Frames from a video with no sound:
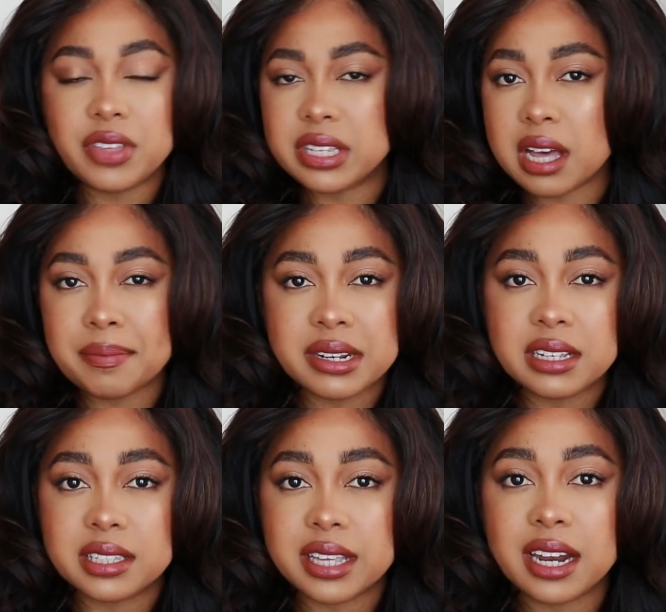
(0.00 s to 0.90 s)
these
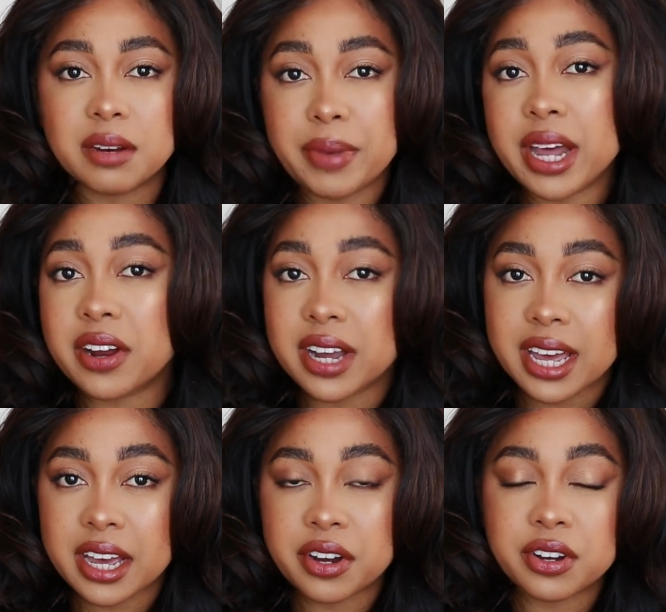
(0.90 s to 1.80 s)
companies send better
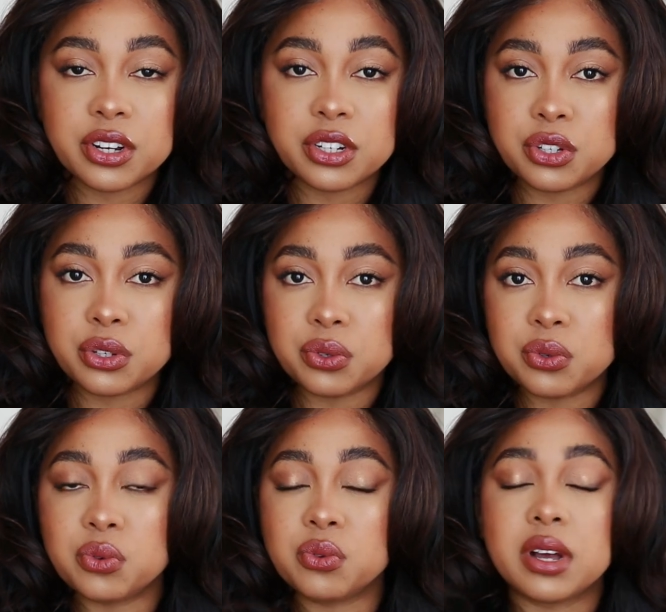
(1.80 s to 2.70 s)
hair
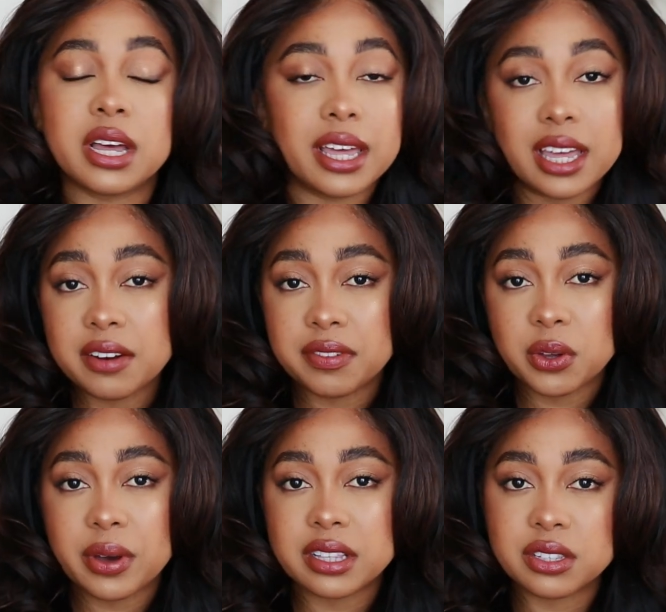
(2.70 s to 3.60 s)
to
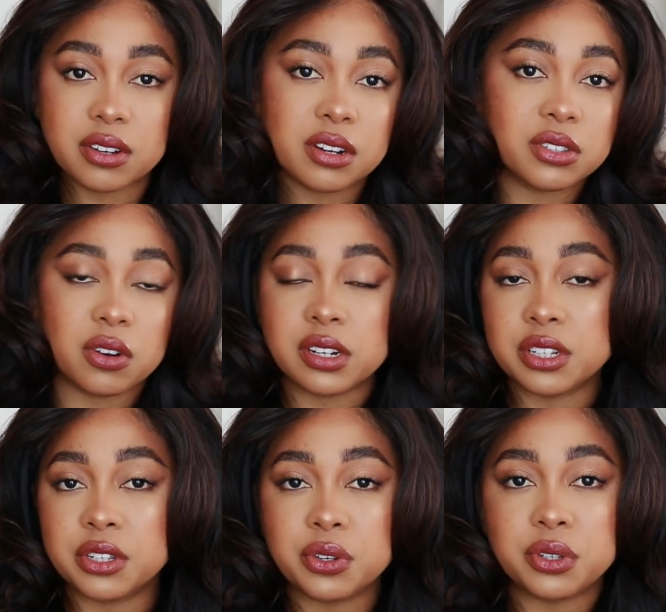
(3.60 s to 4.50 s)
influencers or
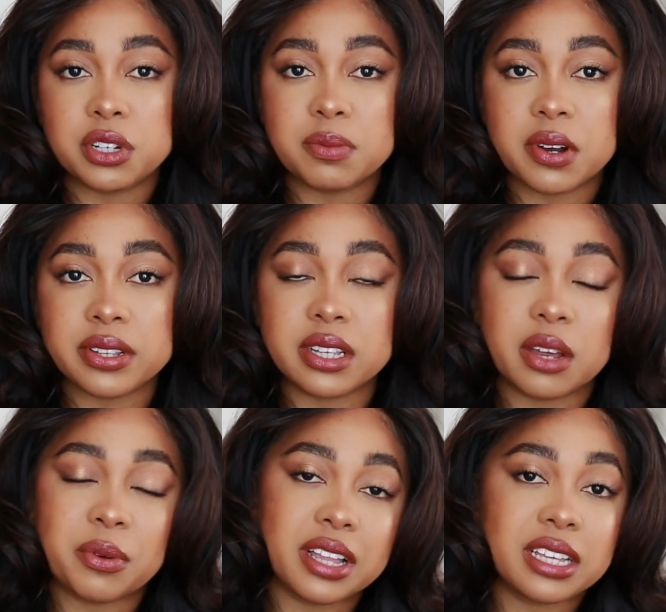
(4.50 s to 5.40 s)
to YouTubers, and
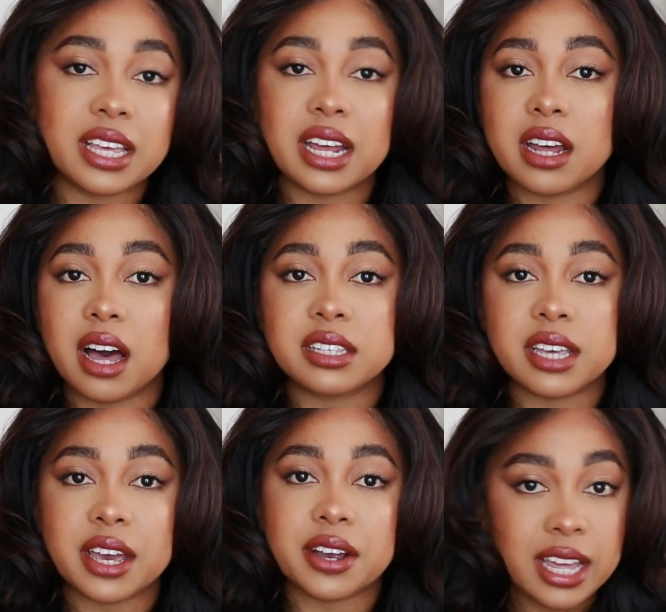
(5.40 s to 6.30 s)
then when they send us
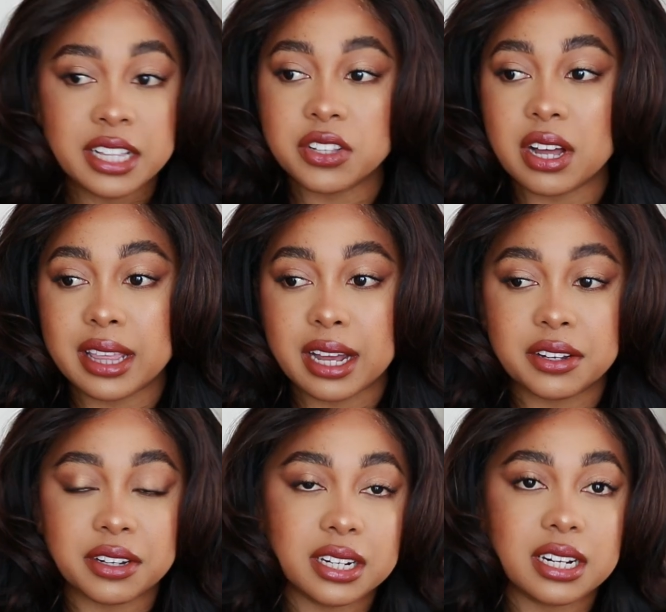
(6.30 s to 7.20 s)
hair, it's not that
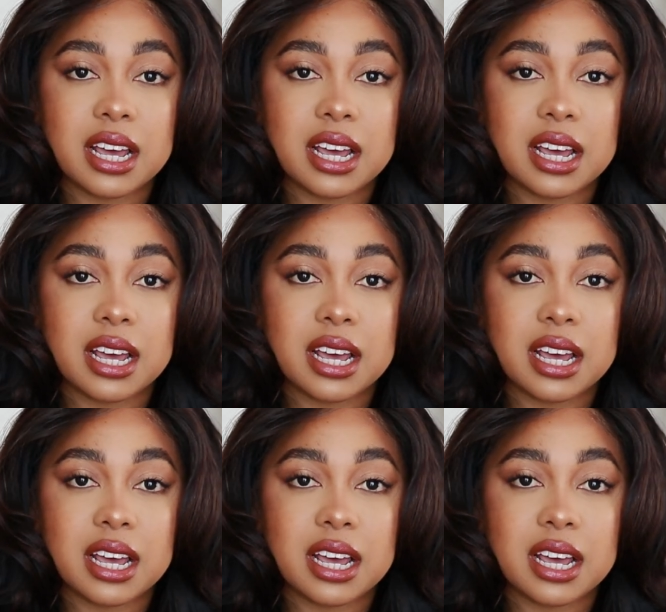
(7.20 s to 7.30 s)
good.